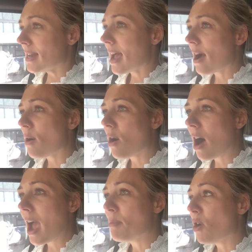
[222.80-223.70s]
Now,
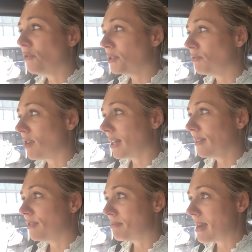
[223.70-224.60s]
I'm often
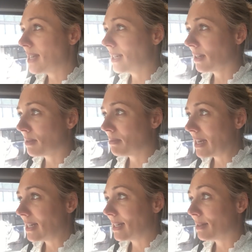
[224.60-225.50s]
running from meeting to
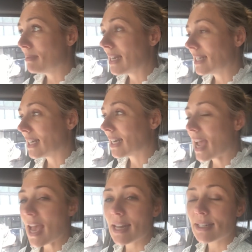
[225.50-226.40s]
meeting to meeting,
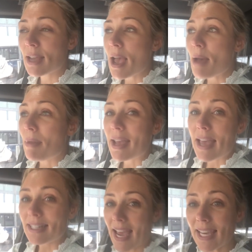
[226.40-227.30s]
and
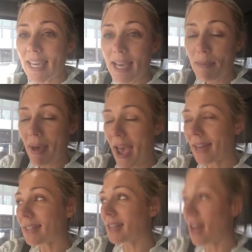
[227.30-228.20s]
by taking a packed